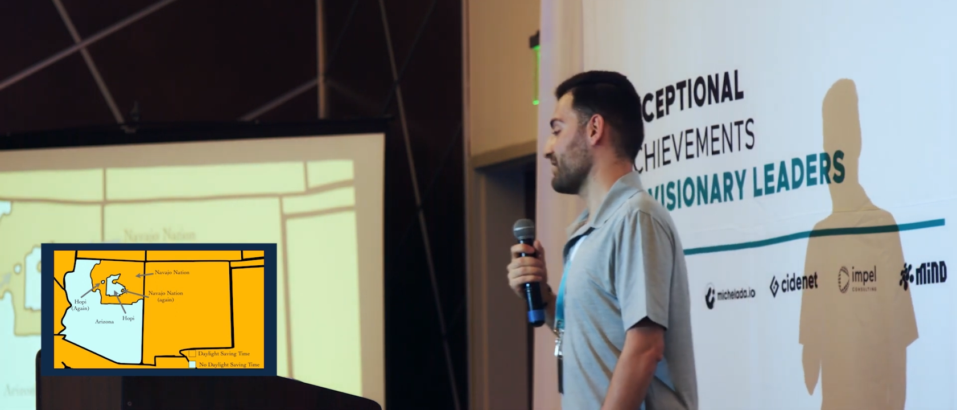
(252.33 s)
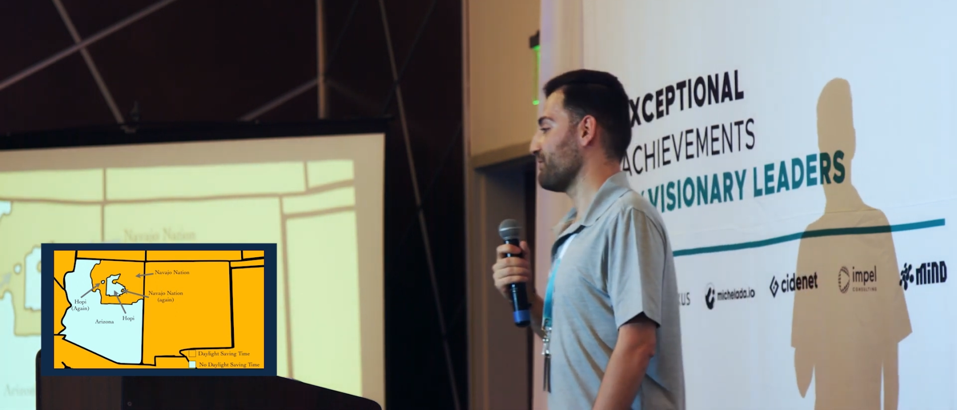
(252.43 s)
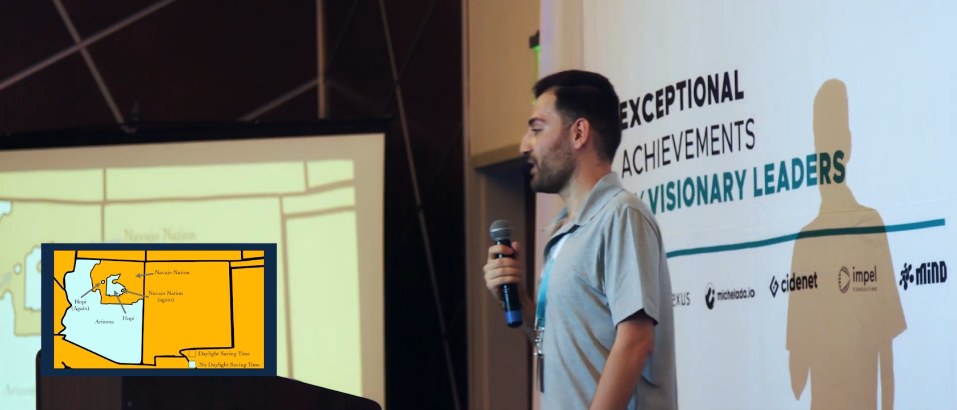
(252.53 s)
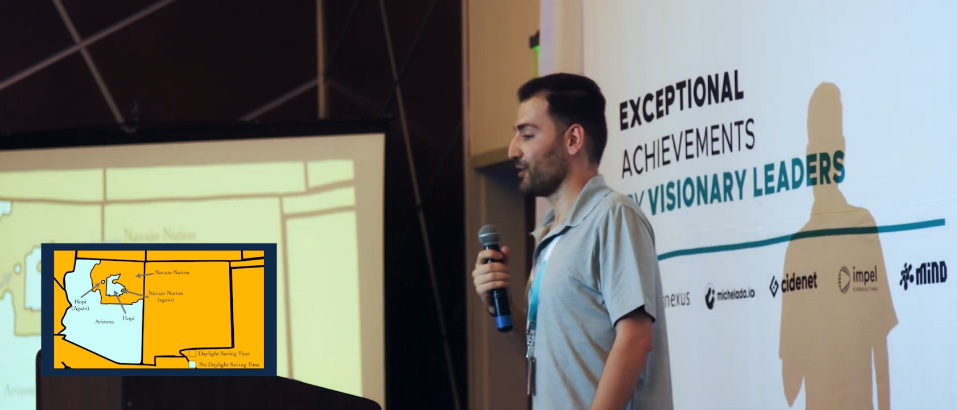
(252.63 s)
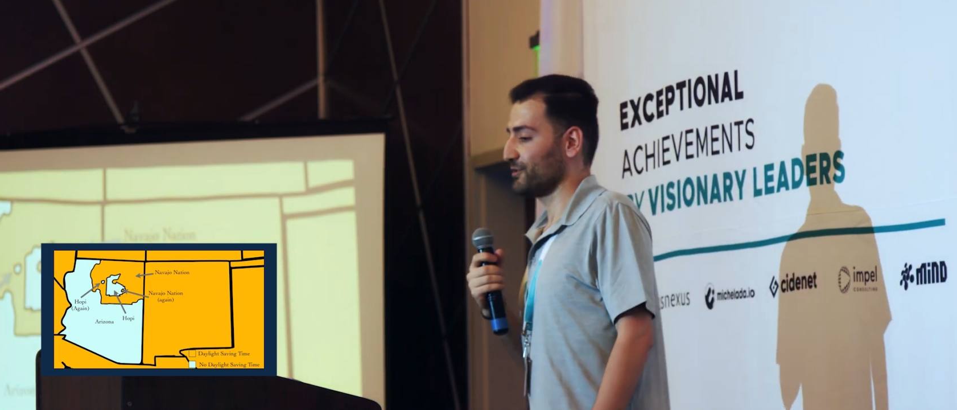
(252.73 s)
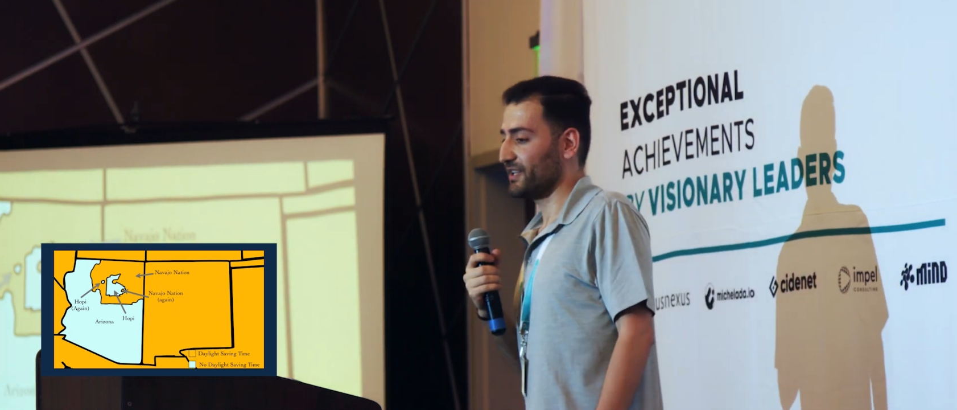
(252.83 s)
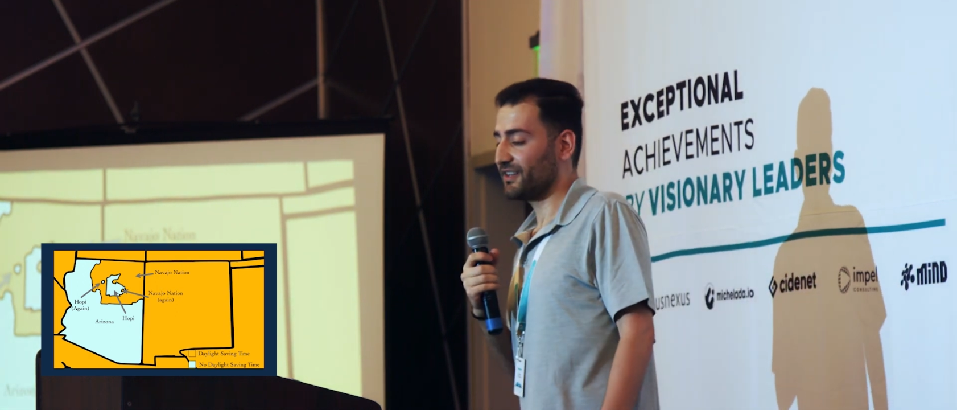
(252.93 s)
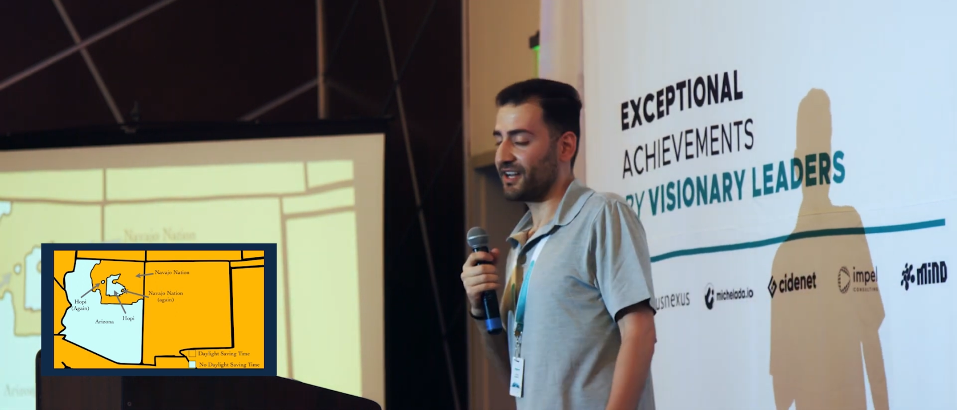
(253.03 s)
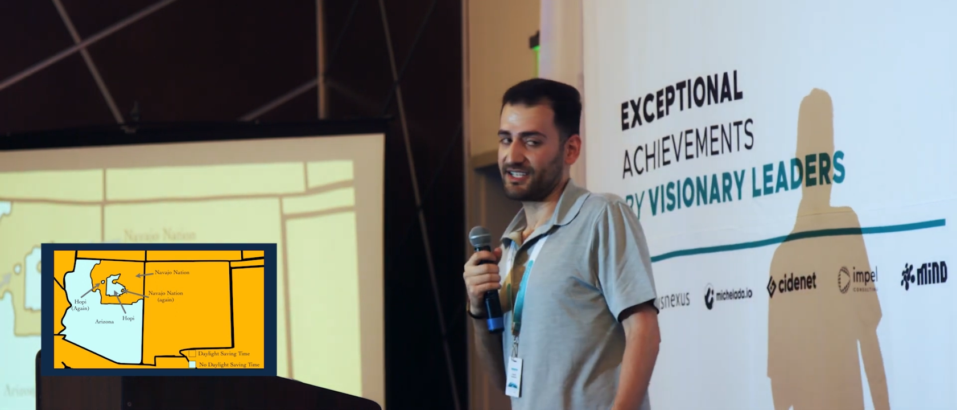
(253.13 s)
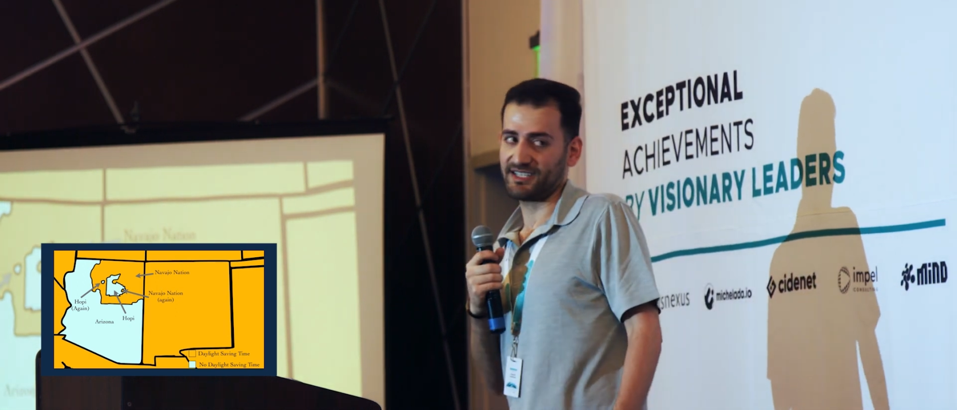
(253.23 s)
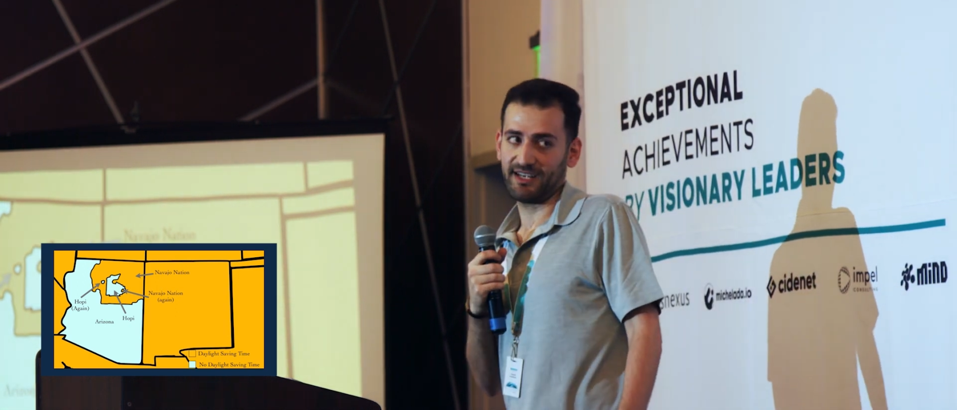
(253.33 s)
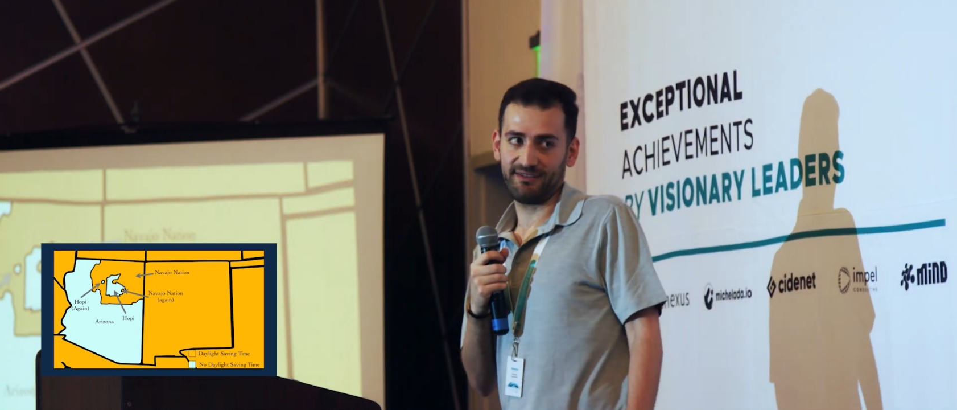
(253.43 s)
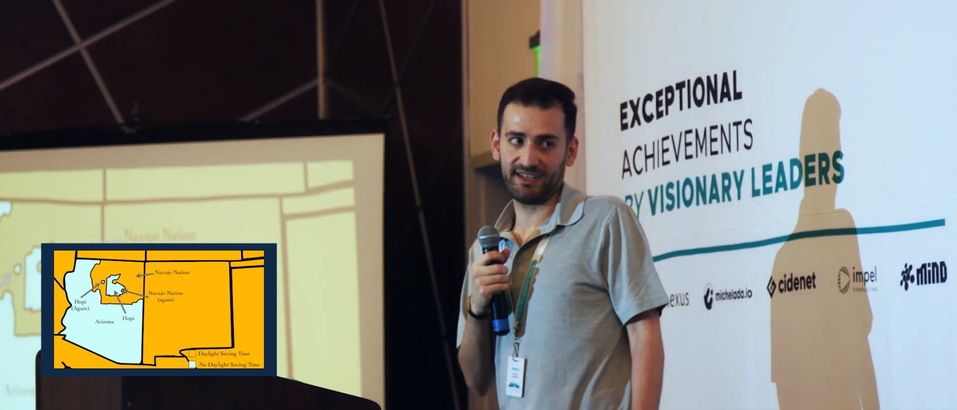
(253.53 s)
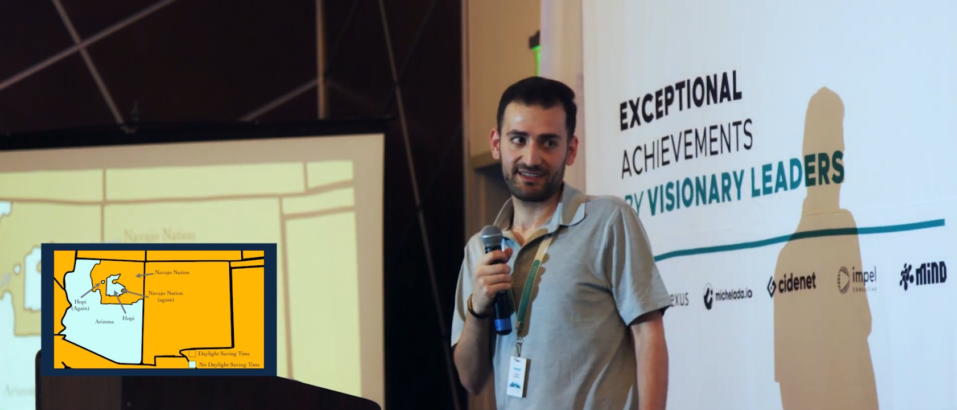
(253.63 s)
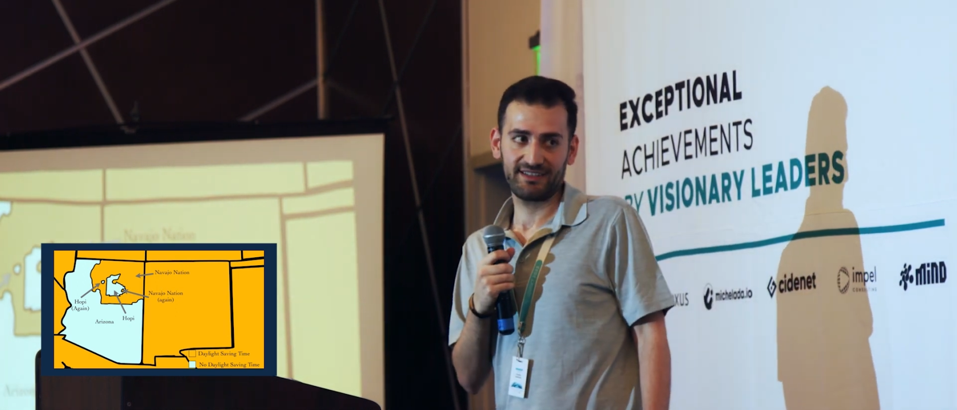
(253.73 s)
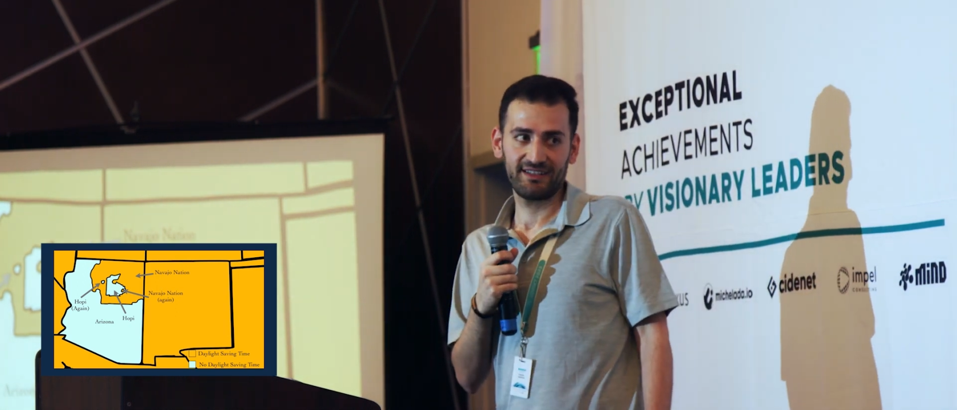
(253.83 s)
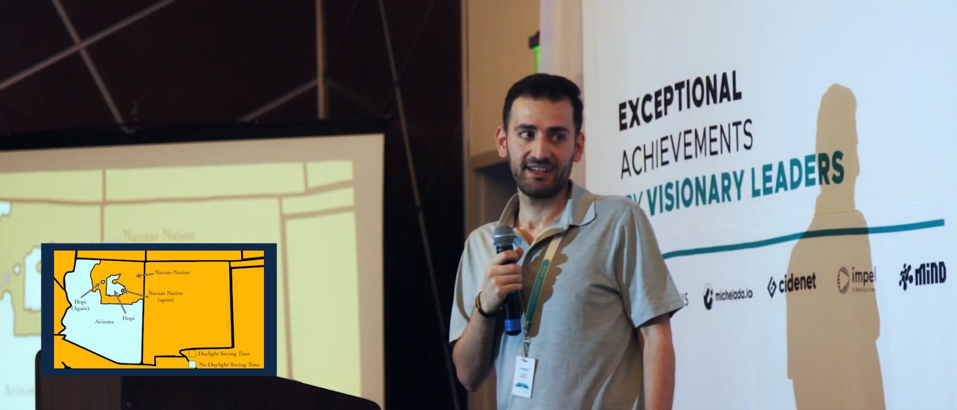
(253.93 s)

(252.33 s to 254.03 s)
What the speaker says: going to follow daylight savings.